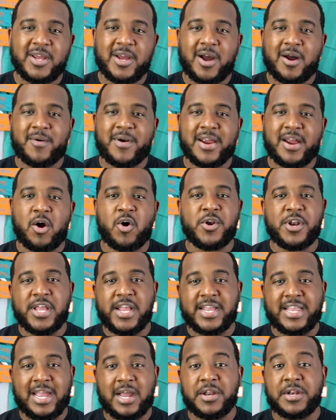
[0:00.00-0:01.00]
All right, on the
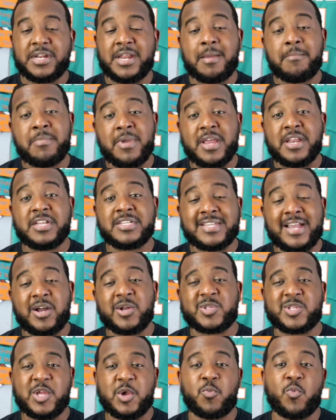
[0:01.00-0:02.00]
account of that man is
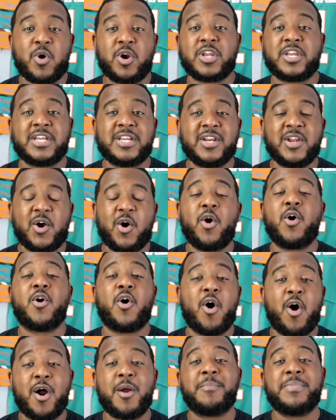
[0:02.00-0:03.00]
out there working
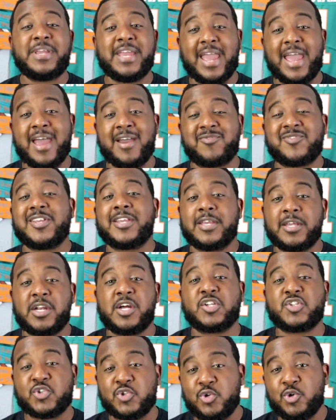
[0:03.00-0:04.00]
on our behalf to get
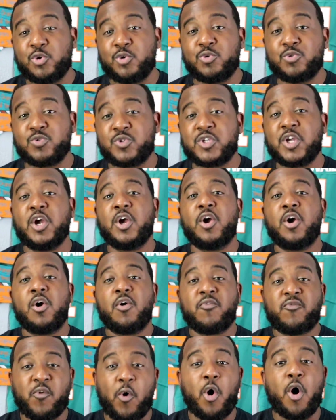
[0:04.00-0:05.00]
us news
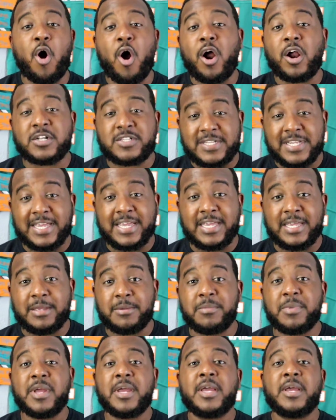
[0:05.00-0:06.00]
for our
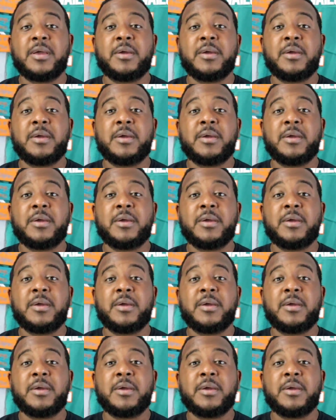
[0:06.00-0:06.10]
team.